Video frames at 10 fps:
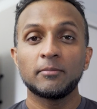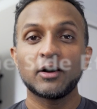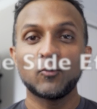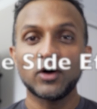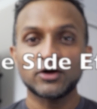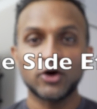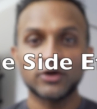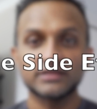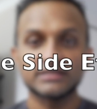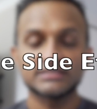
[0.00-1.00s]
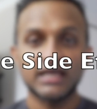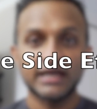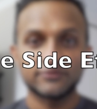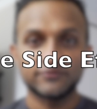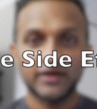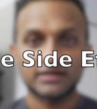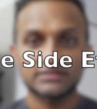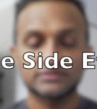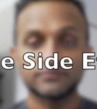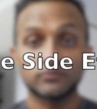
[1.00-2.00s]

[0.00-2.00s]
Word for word: But what are these side effects?